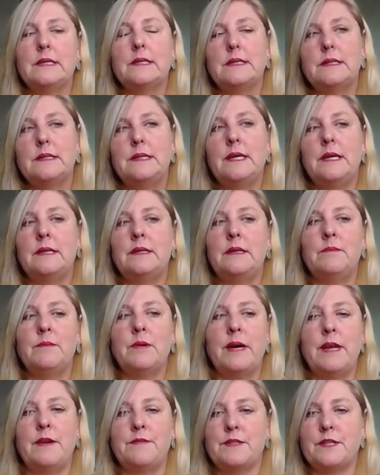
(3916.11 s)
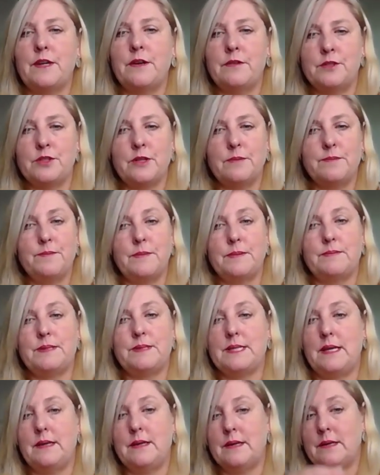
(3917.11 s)
then you might have to go on
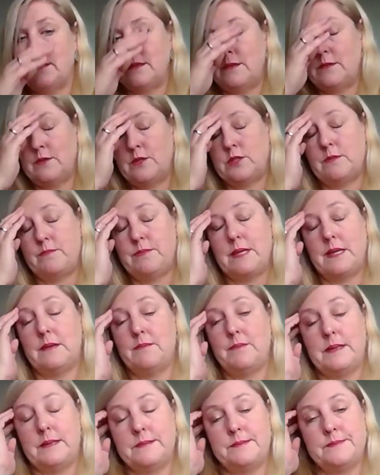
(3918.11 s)
JobSeeker, not JobKeeper.